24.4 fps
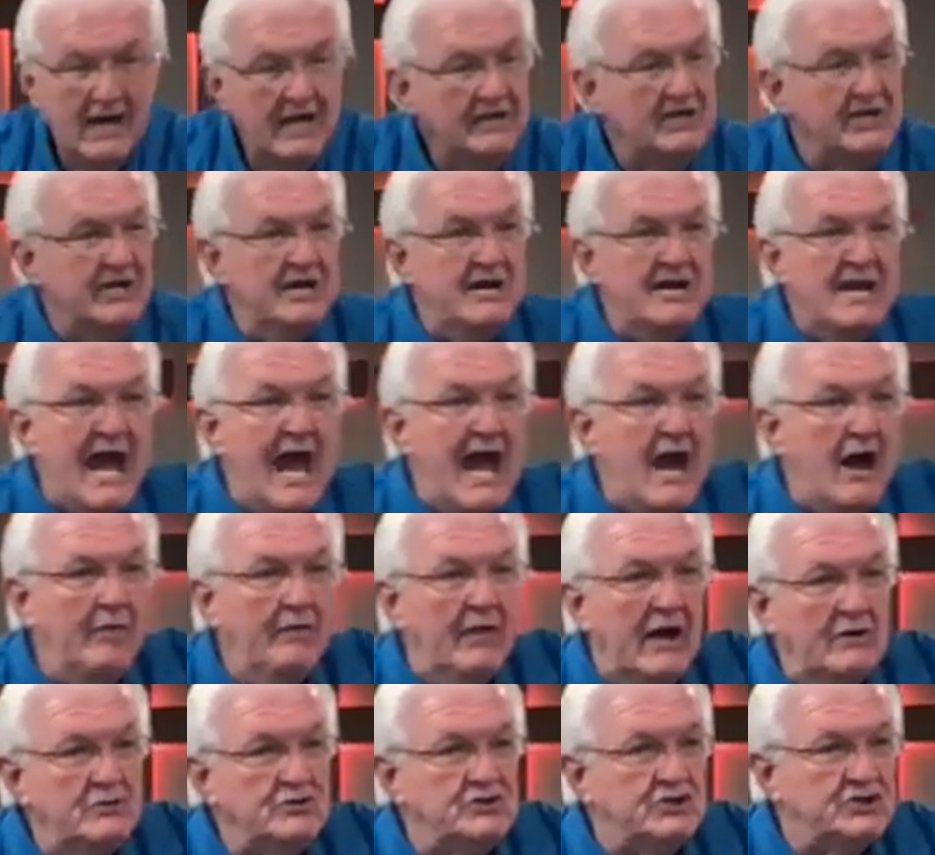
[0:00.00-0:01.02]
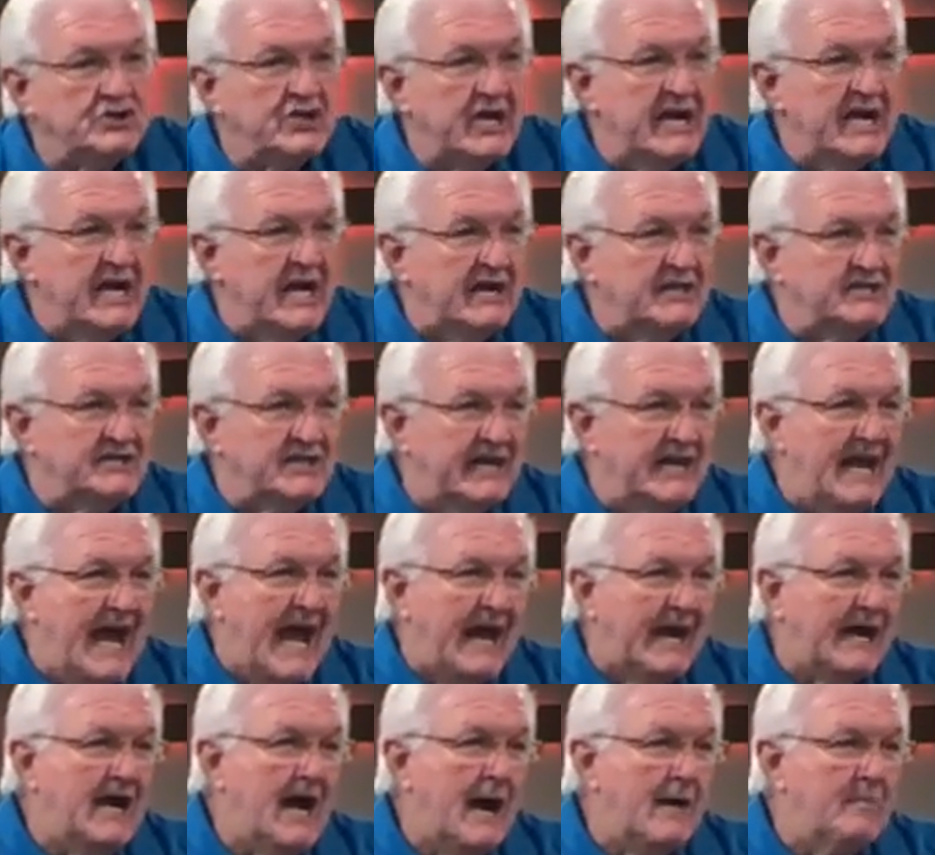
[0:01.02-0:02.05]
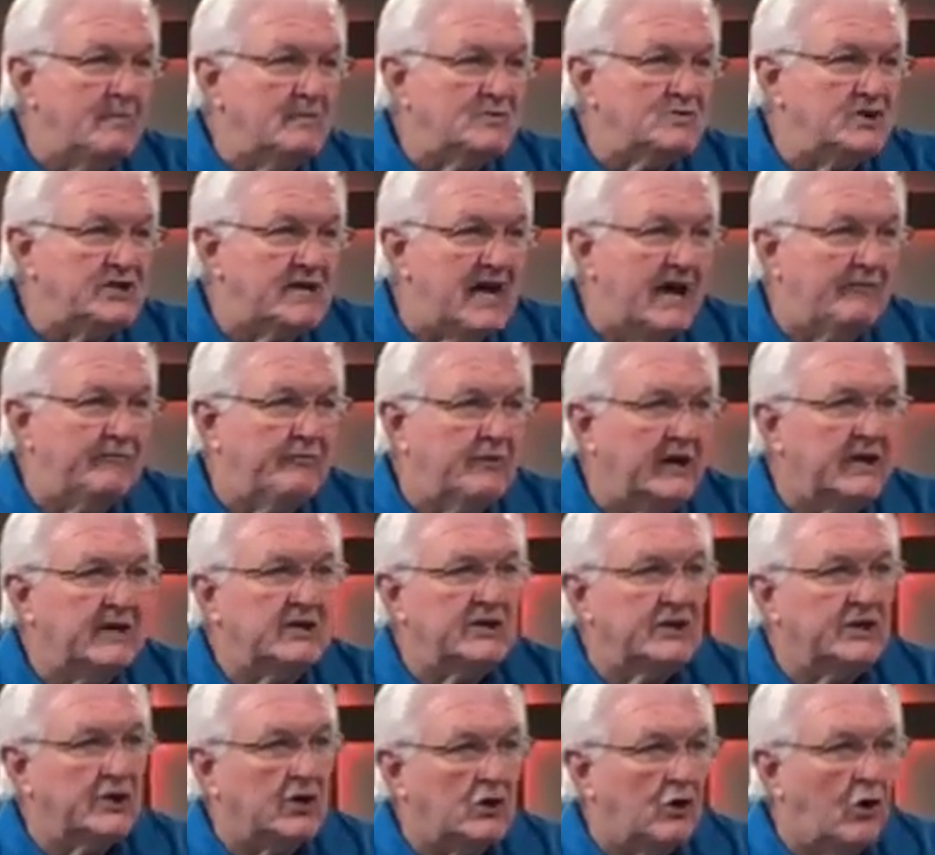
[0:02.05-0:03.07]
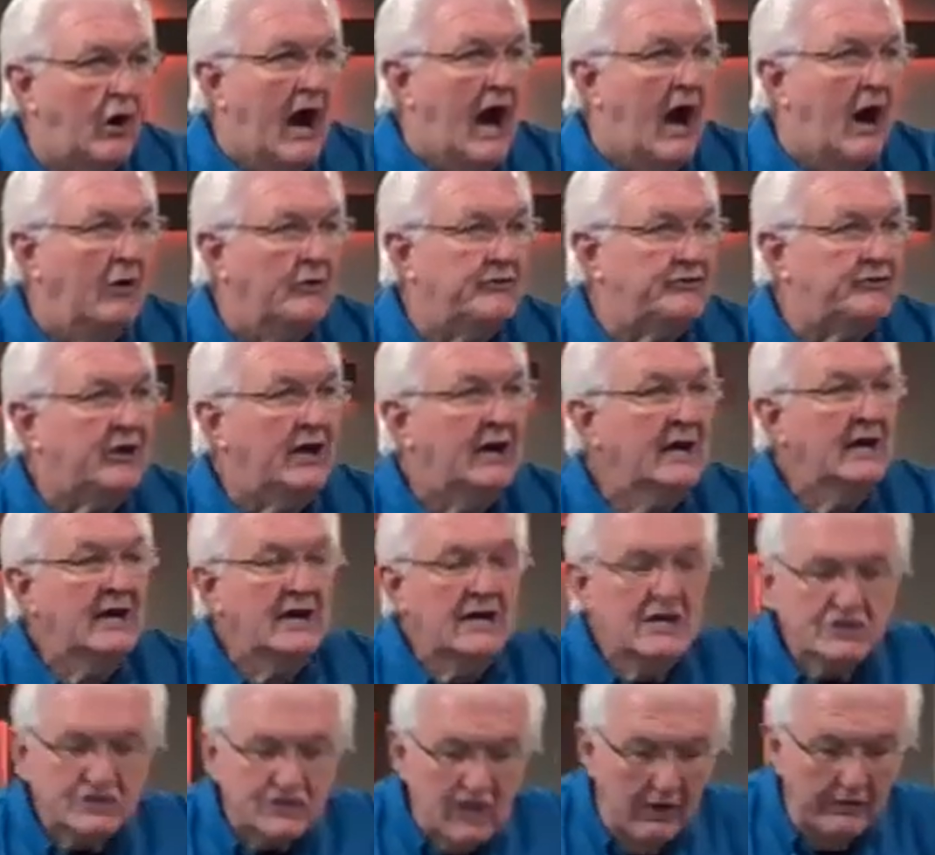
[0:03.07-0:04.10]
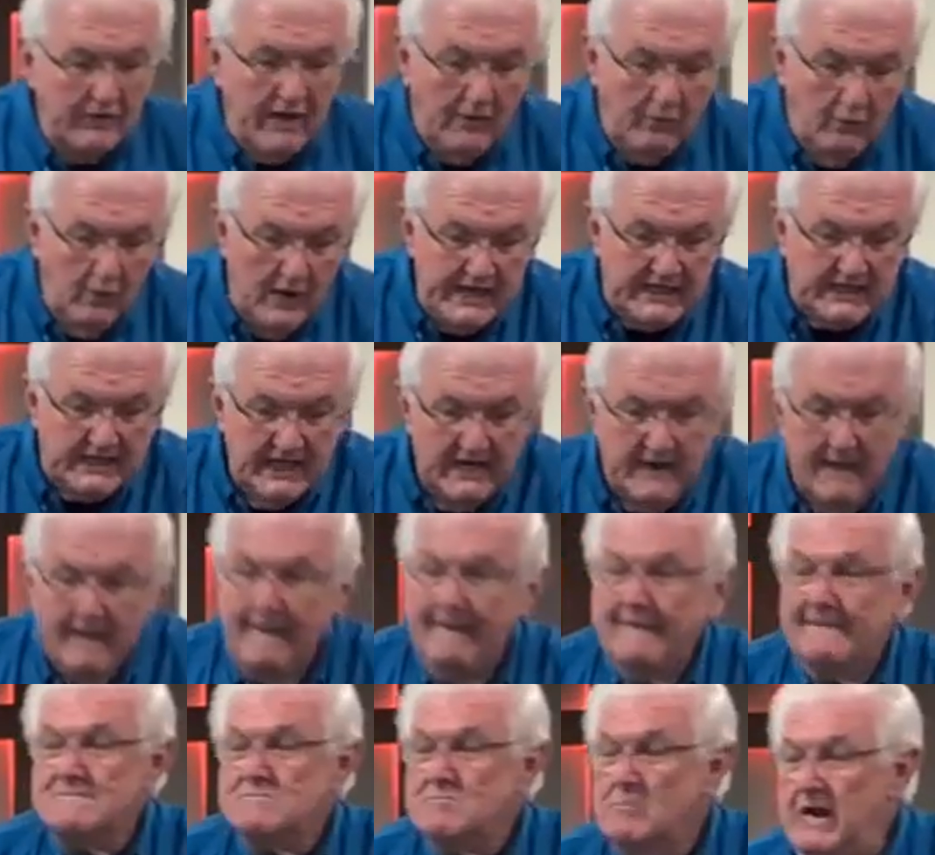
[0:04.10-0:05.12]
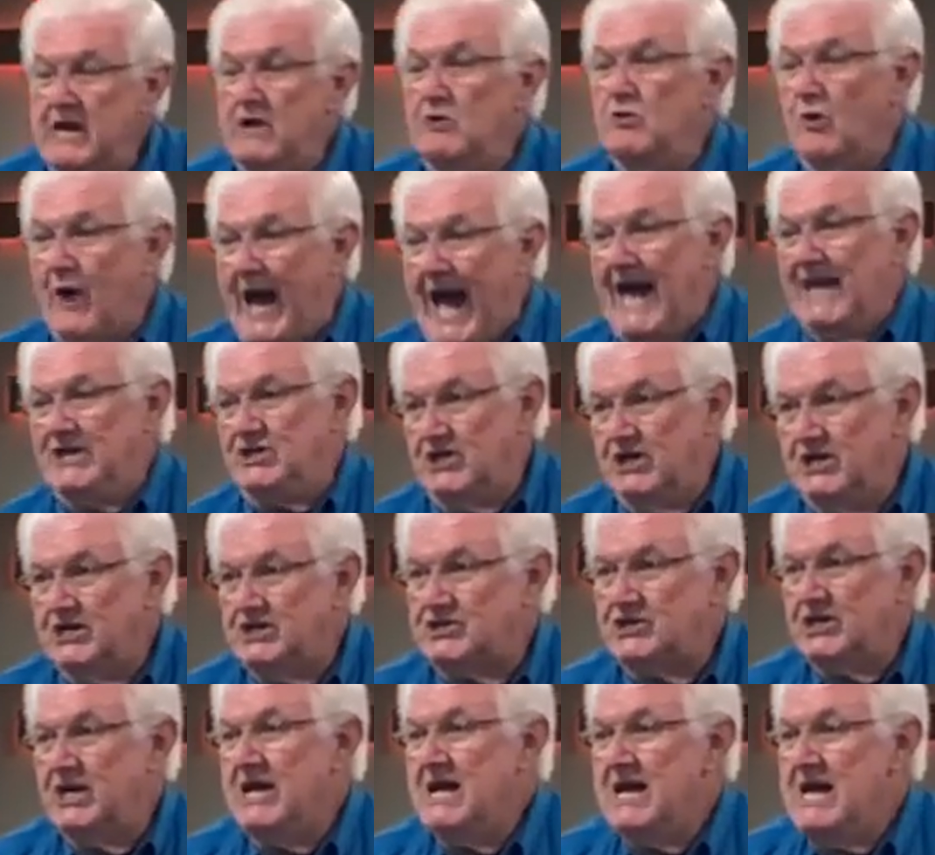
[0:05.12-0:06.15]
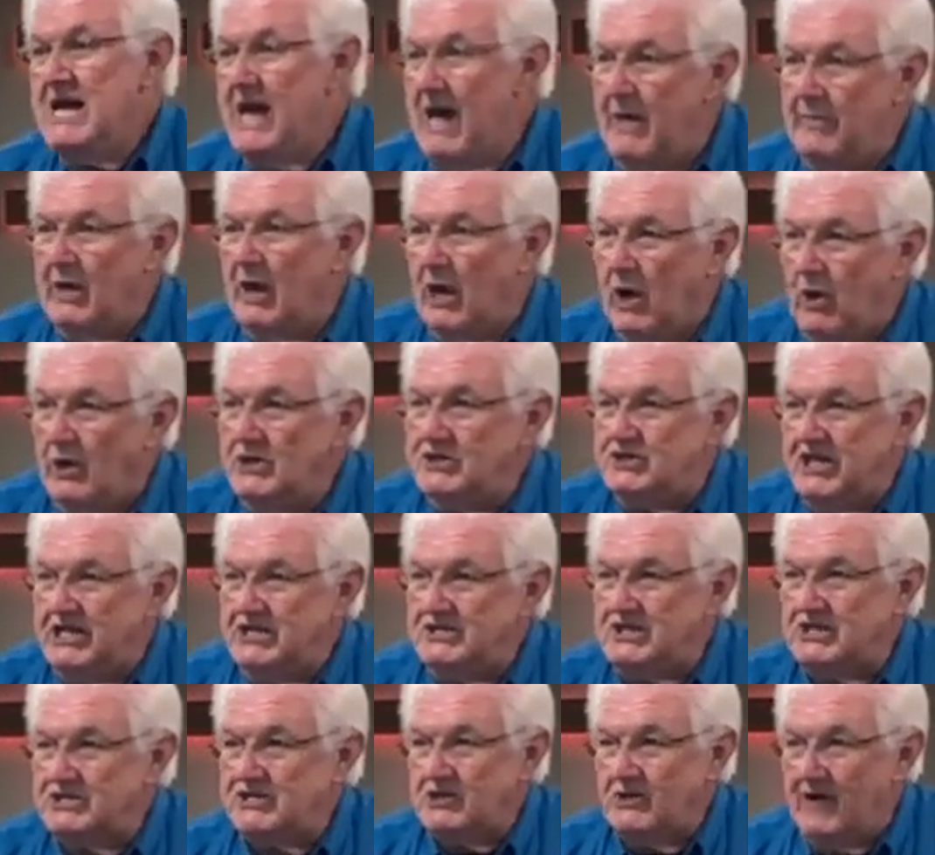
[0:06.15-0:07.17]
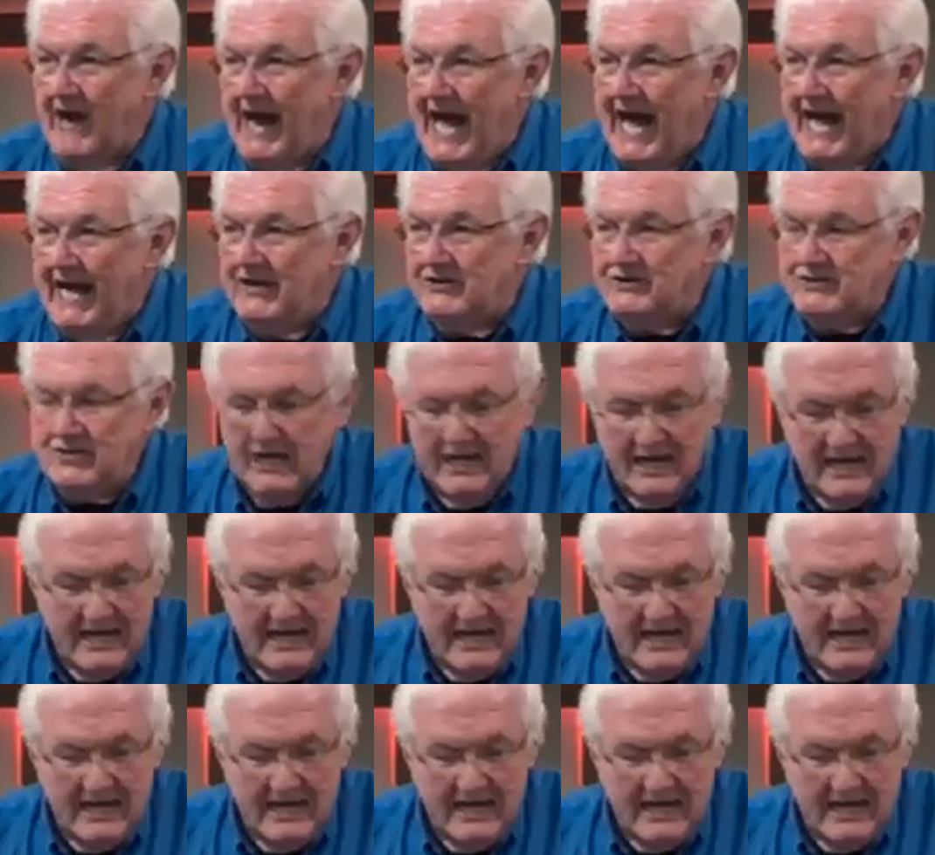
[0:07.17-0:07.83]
to nail those sins in that cup of suffering to the cross so that we could be righteous in the Lord Jesus Christ.